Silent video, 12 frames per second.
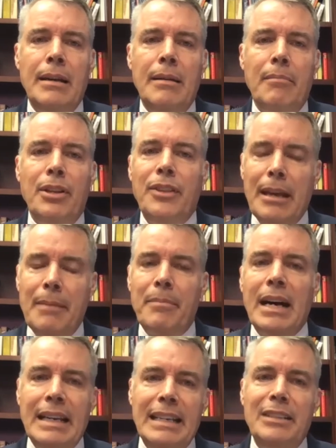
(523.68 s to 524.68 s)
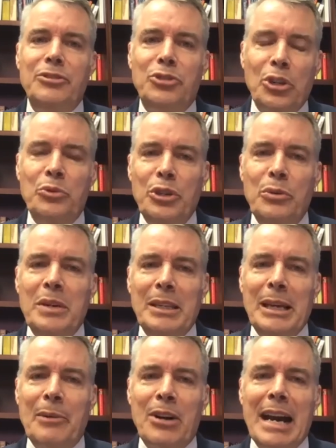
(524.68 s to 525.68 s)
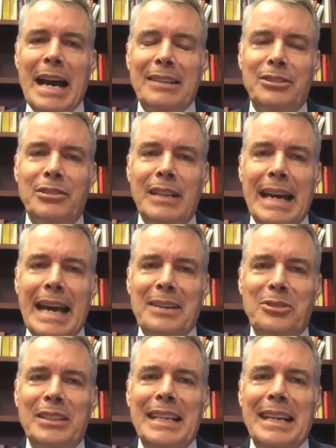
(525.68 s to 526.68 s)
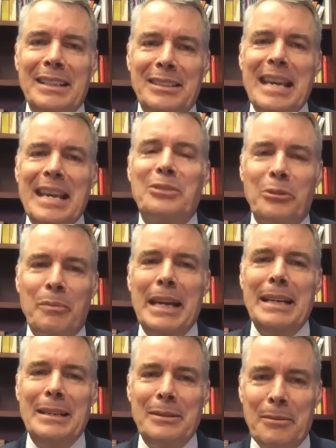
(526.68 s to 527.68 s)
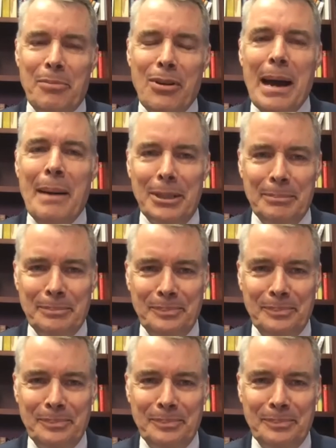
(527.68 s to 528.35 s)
but then by in so doing, they were actually, actually exacerbating the problem